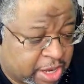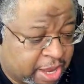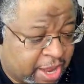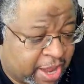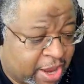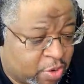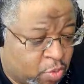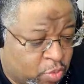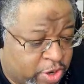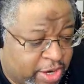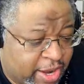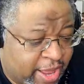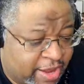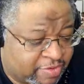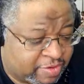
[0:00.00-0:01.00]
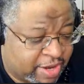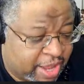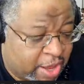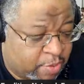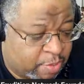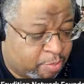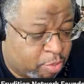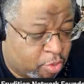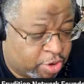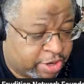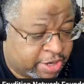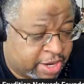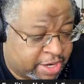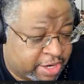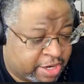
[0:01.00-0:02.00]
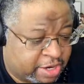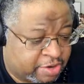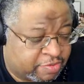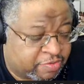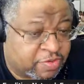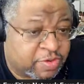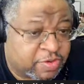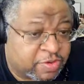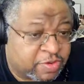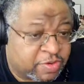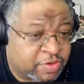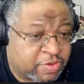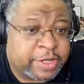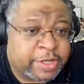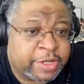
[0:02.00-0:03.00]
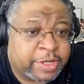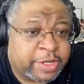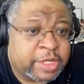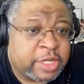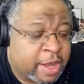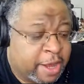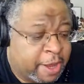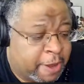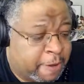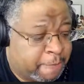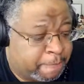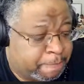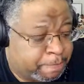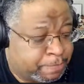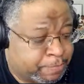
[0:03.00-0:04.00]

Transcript: and realizing how important that it is. Um,